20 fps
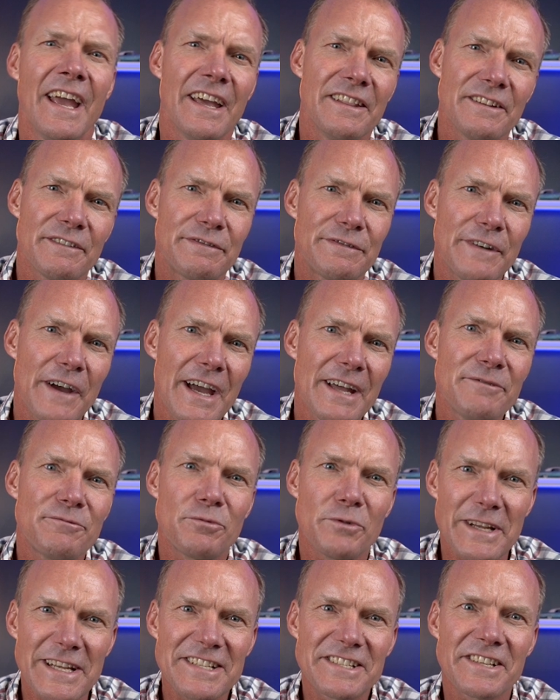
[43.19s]
And the Fed
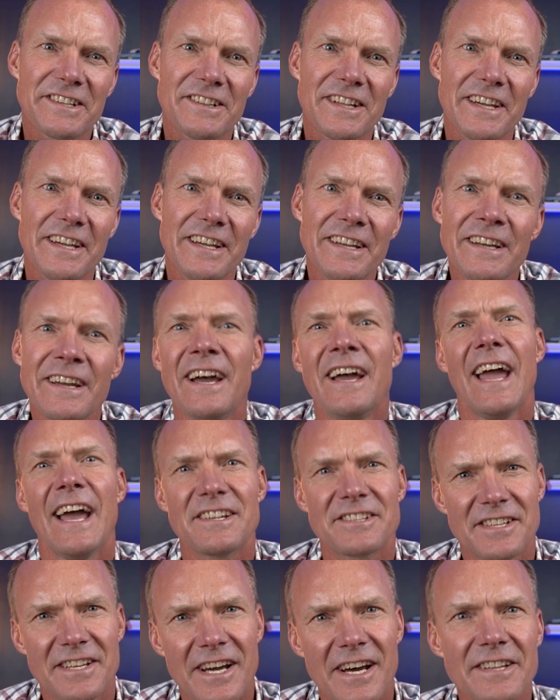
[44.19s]
recently
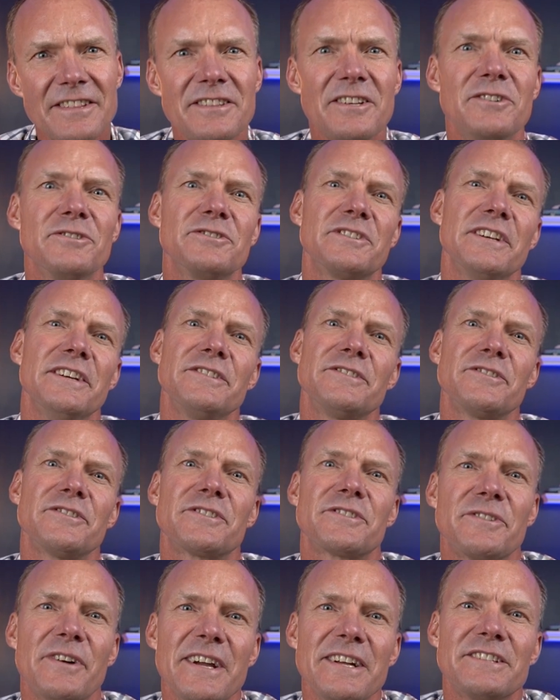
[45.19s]
has cut those
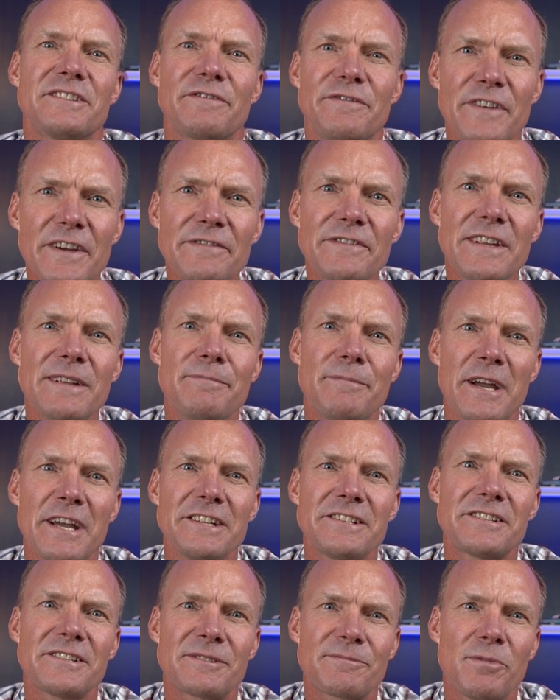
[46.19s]
interest rates 50
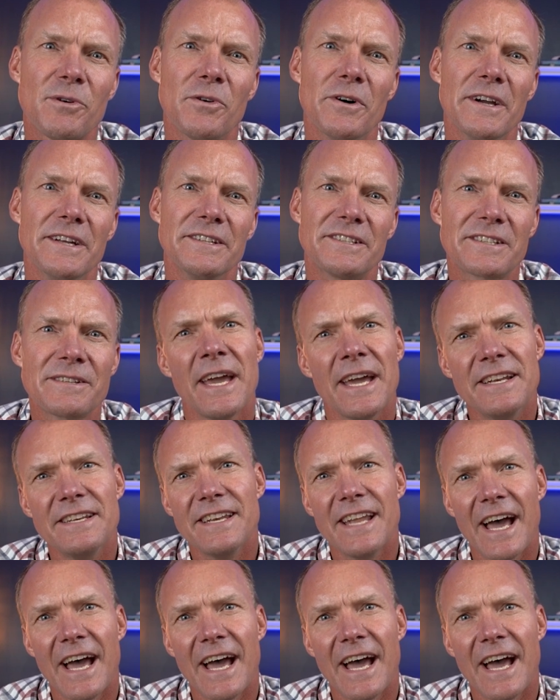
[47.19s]
basis points, and